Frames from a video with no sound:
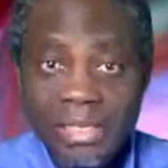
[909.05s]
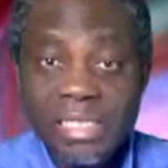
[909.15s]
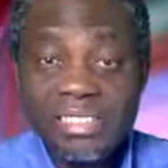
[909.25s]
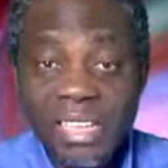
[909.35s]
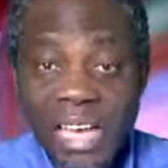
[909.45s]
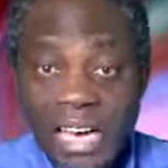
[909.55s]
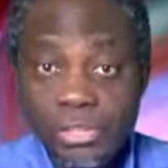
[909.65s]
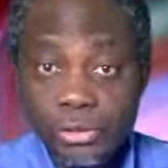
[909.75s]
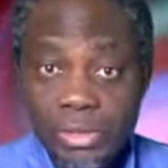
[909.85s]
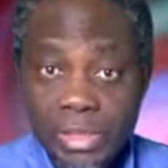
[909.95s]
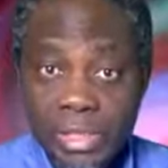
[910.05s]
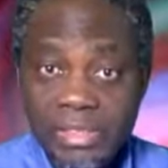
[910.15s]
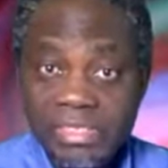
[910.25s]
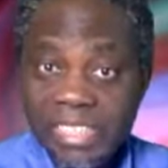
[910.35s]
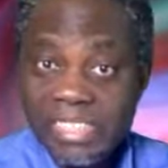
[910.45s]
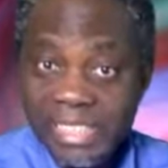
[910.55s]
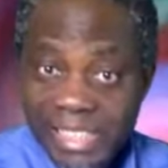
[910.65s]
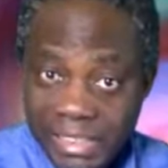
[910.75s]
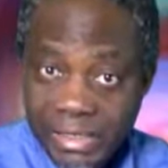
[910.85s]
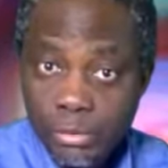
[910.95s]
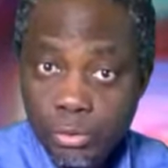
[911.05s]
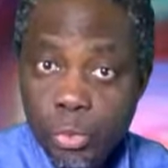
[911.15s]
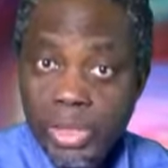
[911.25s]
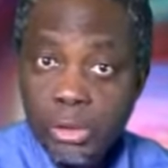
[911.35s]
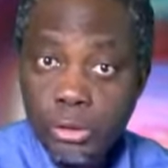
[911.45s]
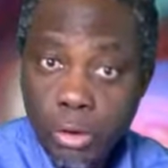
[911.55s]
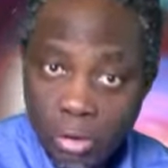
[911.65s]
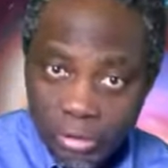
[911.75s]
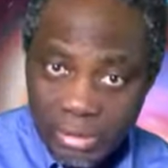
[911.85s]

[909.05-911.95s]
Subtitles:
that is actually dedicated to a god,